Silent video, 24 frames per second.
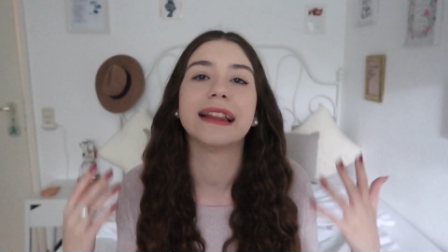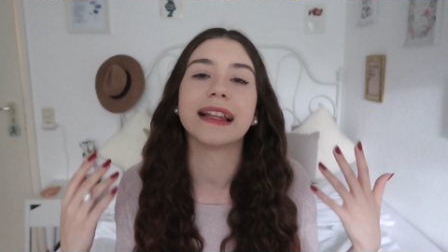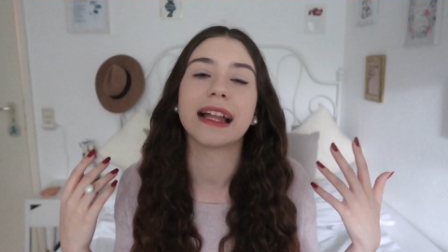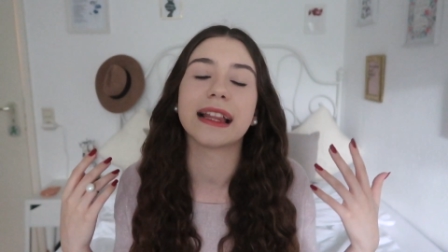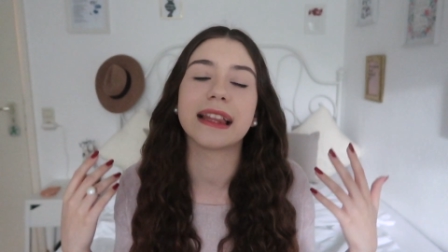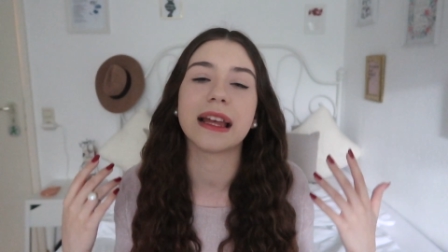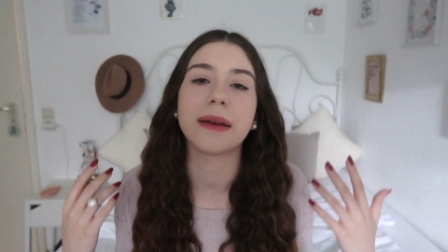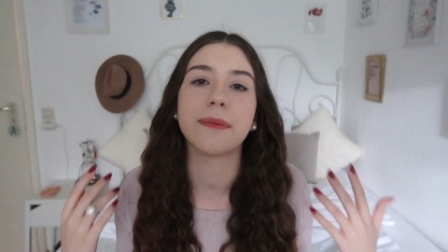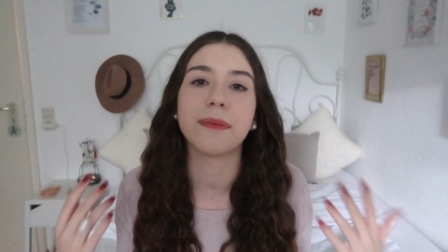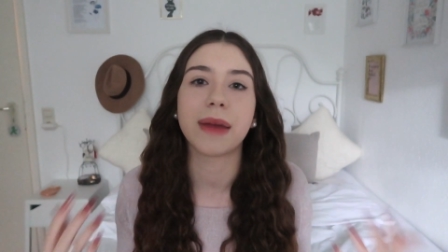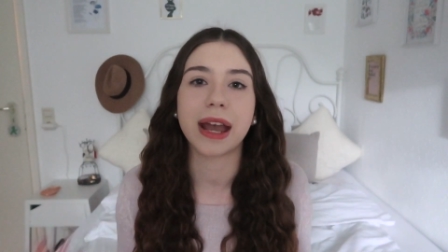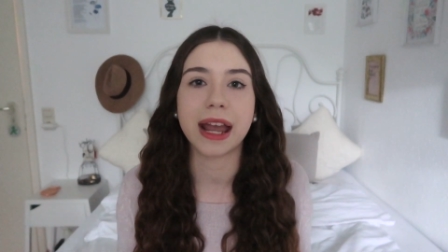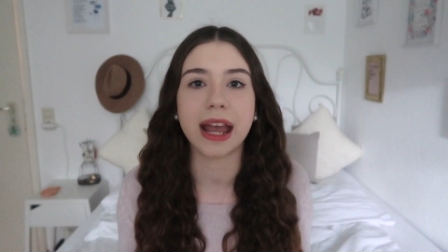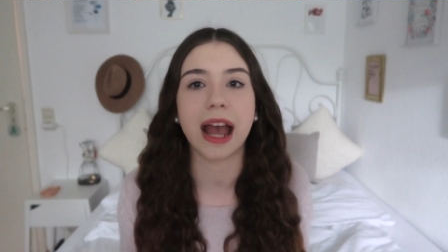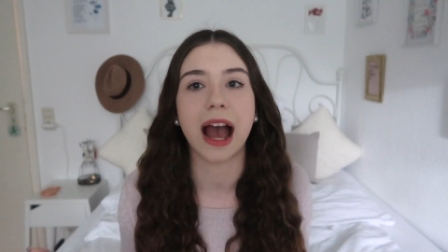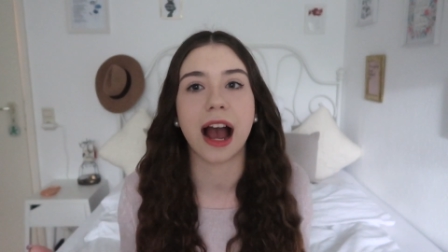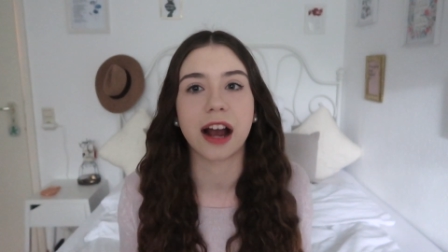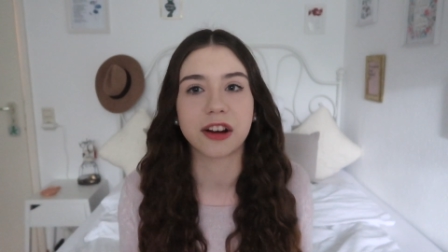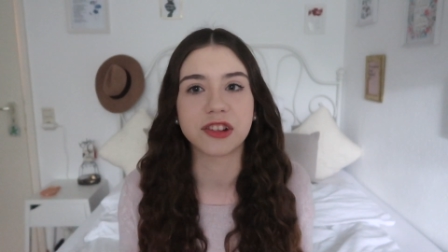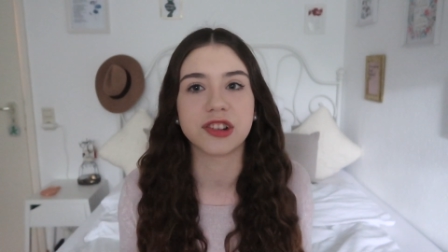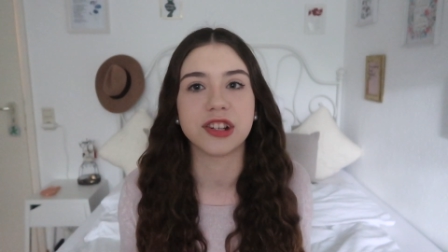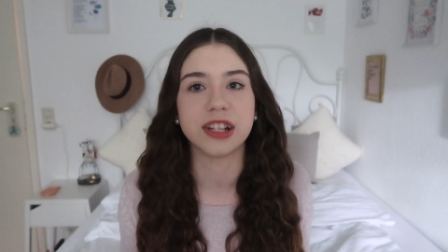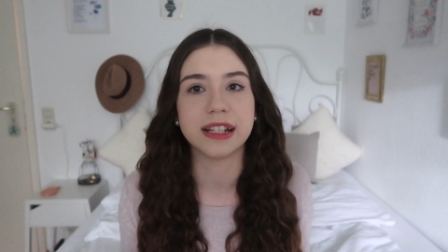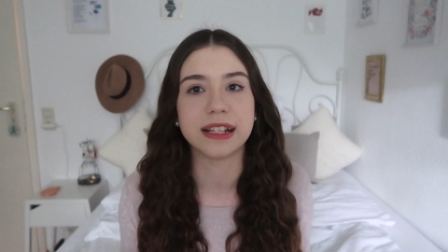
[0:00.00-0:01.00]
and that they may
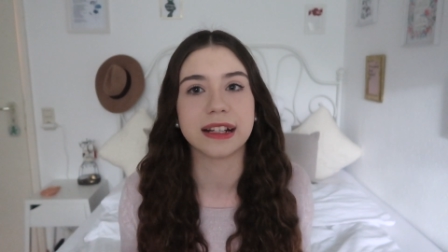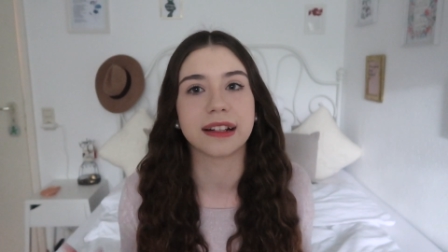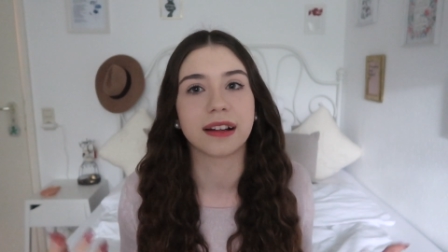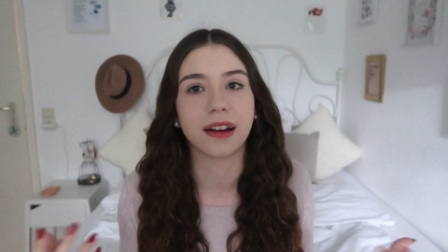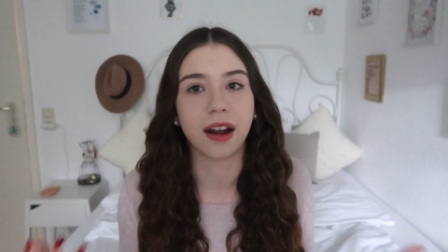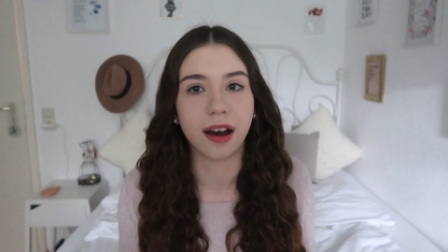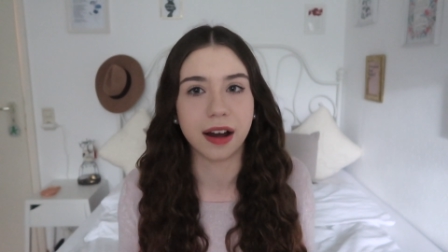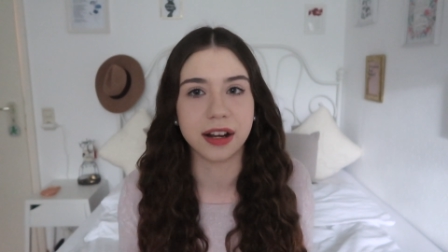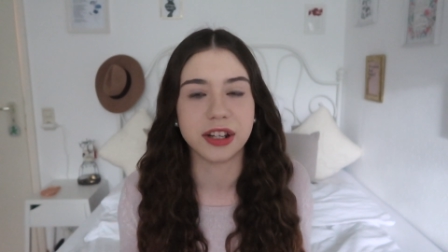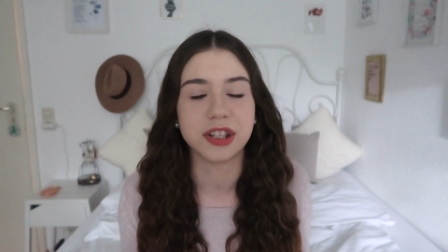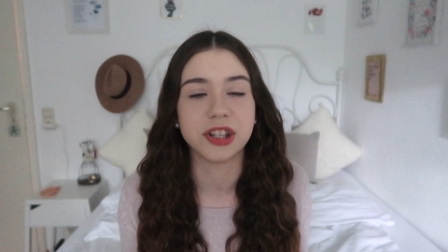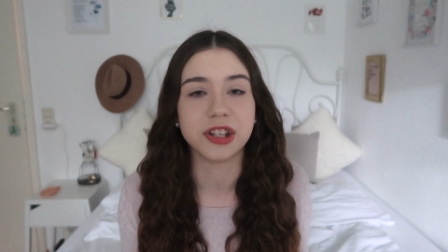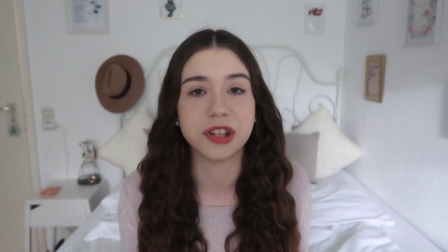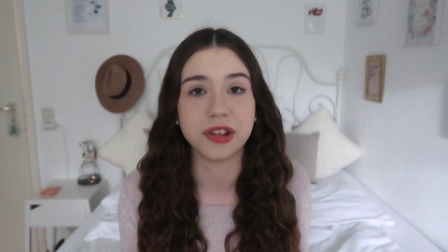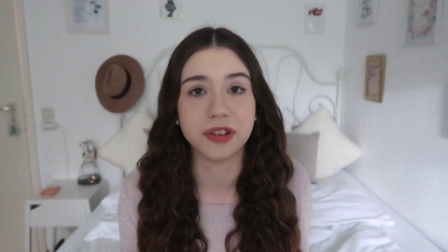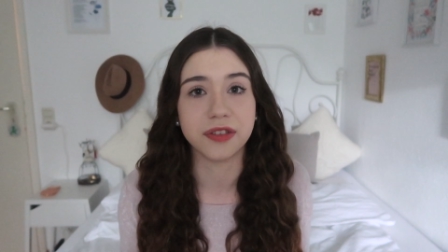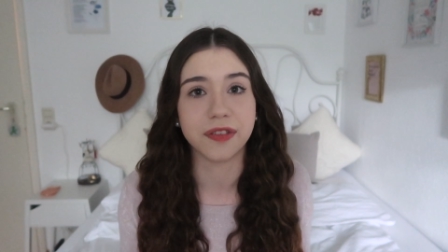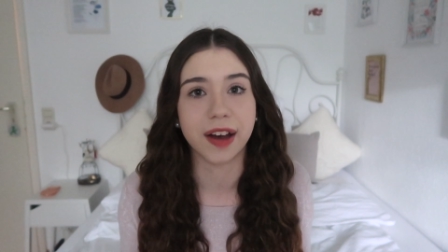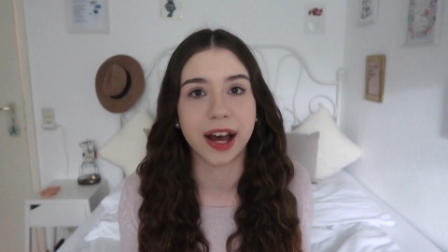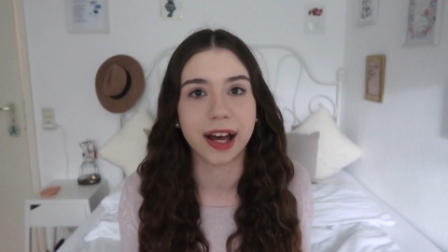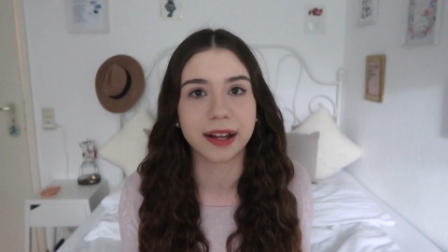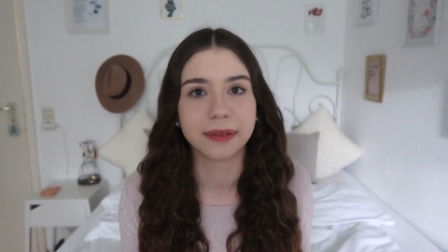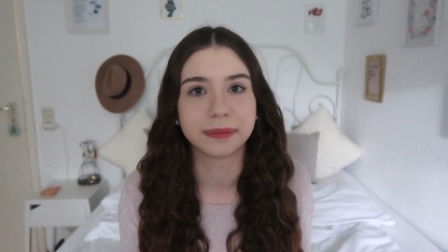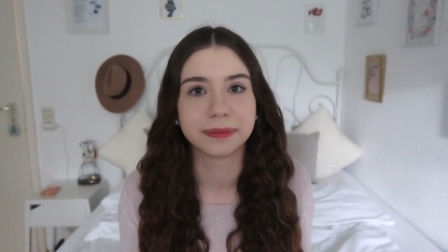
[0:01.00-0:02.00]
actually decline to
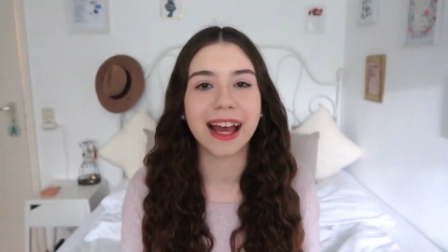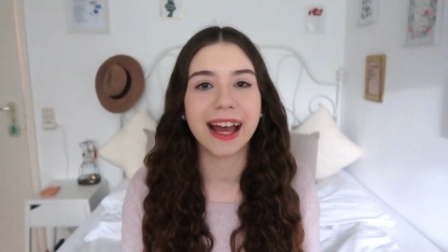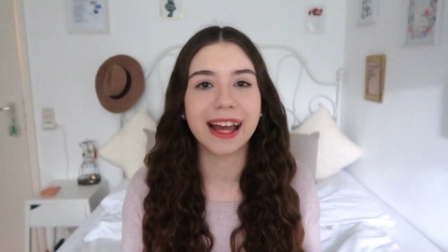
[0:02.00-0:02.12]
do that.